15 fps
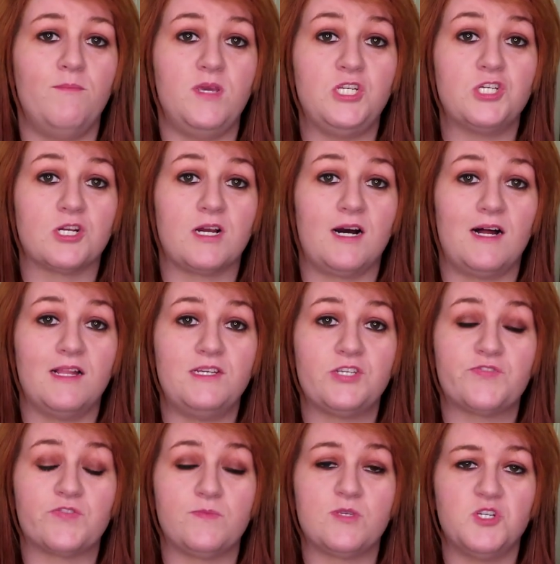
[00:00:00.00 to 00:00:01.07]
Misha
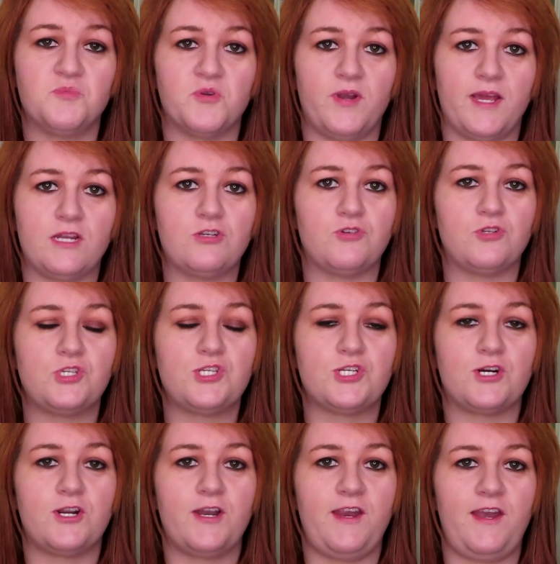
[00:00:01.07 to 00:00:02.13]
Collins from Supernatural
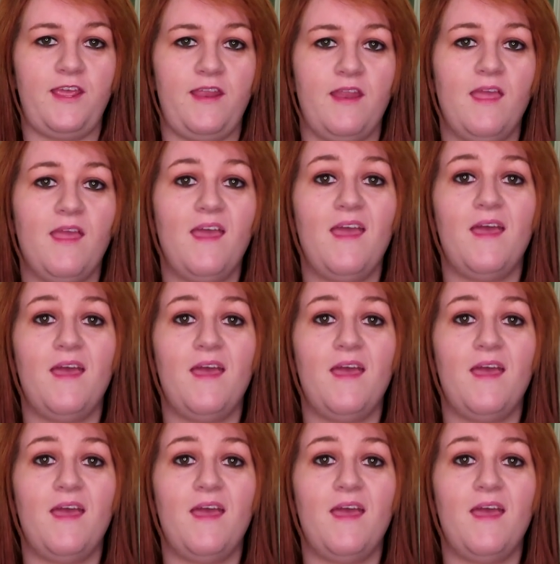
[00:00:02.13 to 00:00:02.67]
started it.